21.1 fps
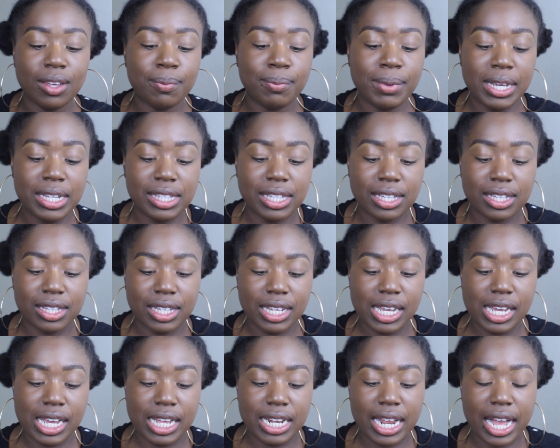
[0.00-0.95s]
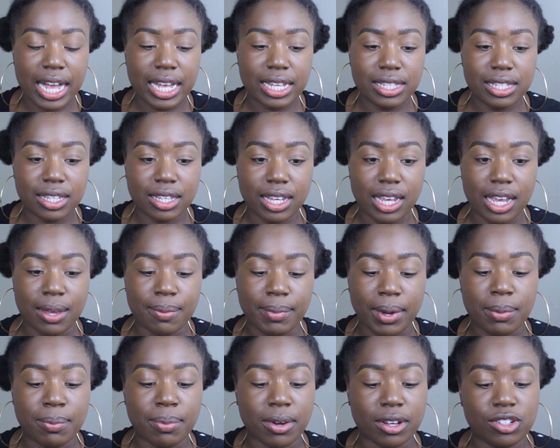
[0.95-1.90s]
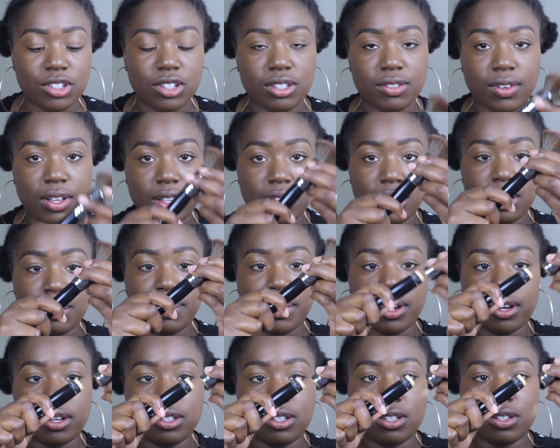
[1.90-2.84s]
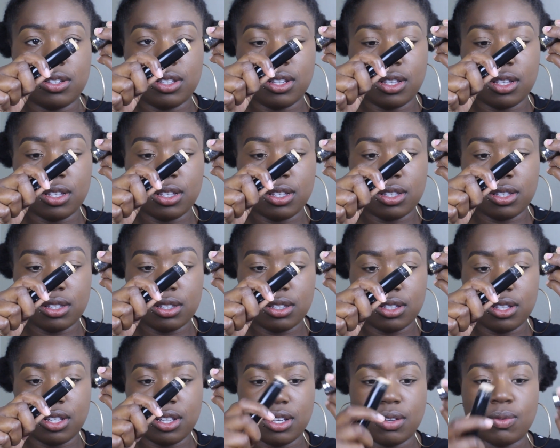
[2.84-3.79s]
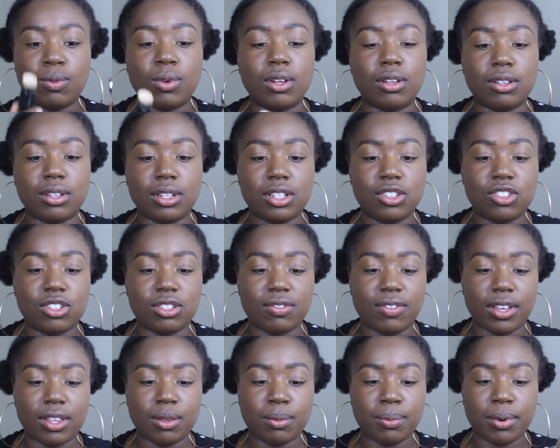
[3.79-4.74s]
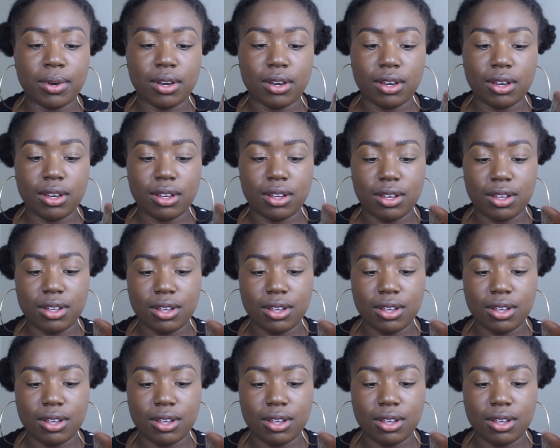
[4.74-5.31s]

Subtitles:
basically it had to, like, my brush is falling apart. Do you see this? Well, it just fell apart.